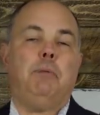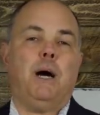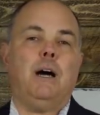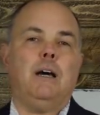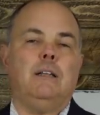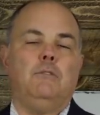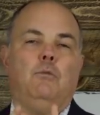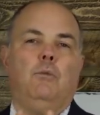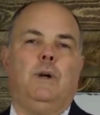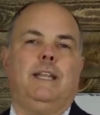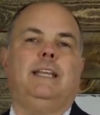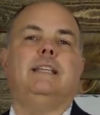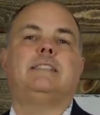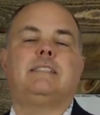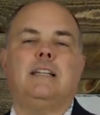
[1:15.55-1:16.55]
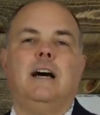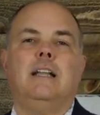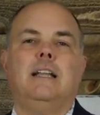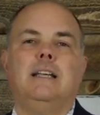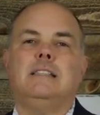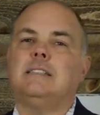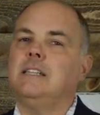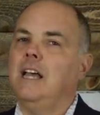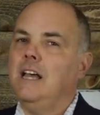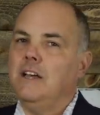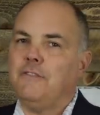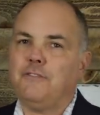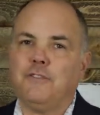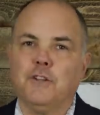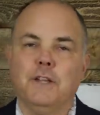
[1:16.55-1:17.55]
but what he has done is
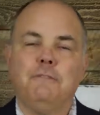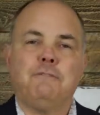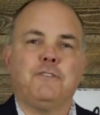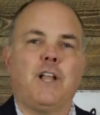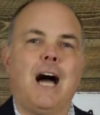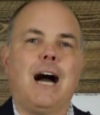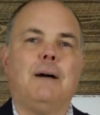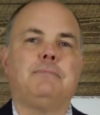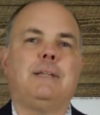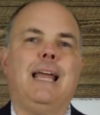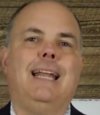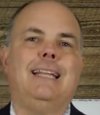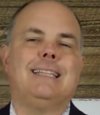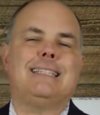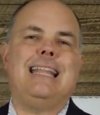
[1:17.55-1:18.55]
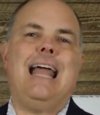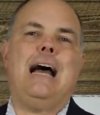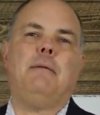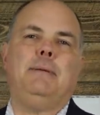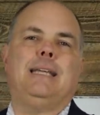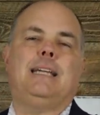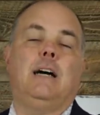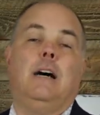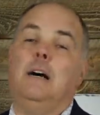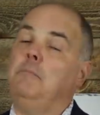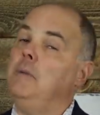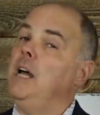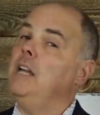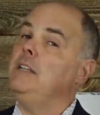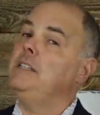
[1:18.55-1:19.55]
flip-flopped and has now
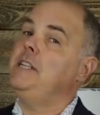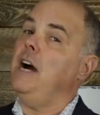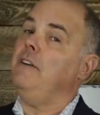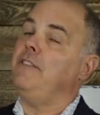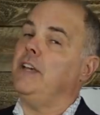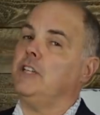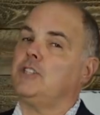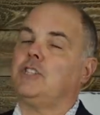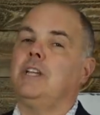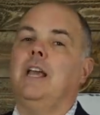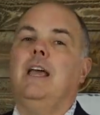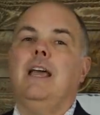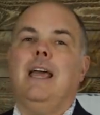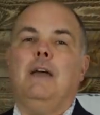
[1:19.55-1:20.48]
become dovish.